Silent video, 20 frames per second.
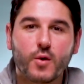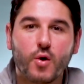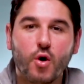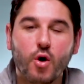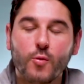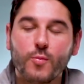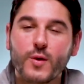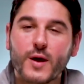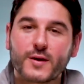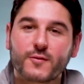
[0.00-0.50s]

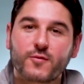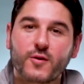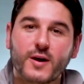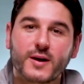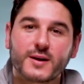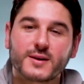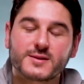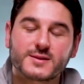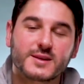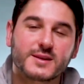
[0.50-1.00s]
All Black
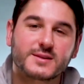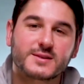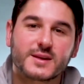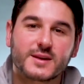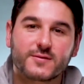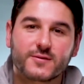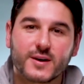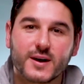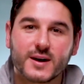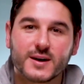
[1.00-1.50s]
Friday, stay
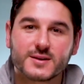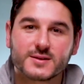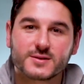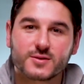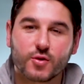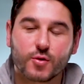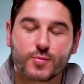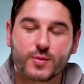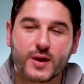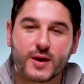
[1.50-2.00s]
safe, guys.
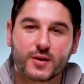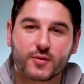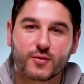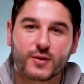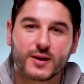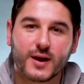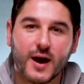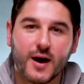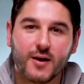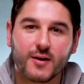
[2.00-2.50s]
Hope you had a
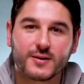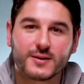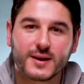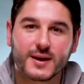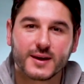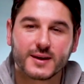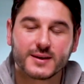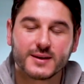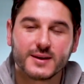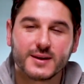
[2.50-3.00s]
great
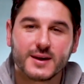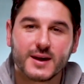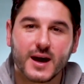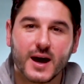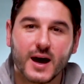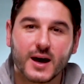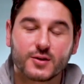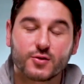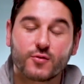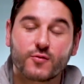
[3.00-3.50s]
holiday.
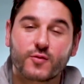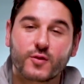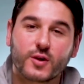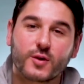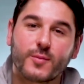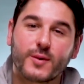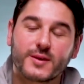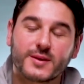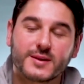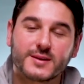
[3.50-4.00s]
Don't
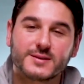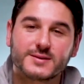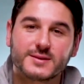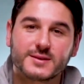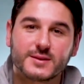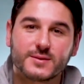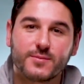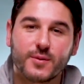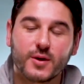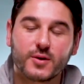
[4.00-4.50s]
forget about the
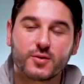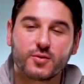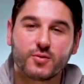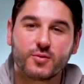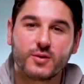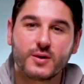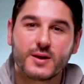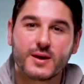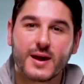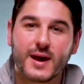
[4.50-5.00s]
ECD
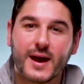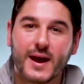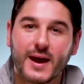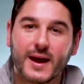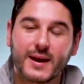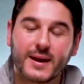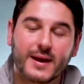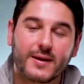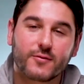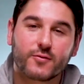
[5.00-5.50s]
bundle,
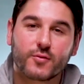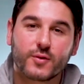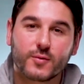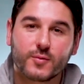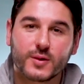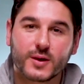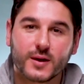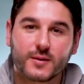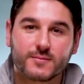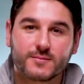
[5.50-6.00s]
and have a great
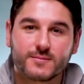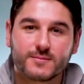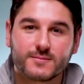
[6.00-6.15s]
weekend.